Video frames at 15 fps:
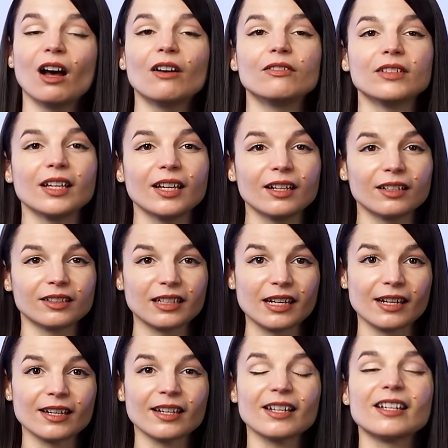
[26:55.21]
of
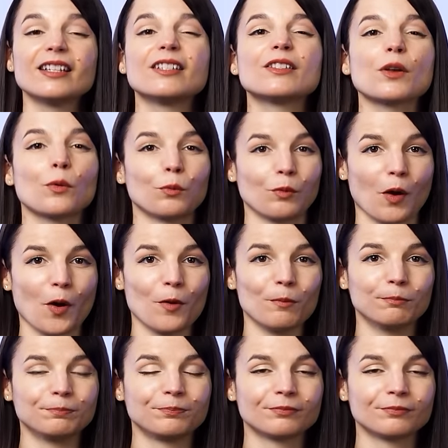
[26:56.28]
Italy is Rome.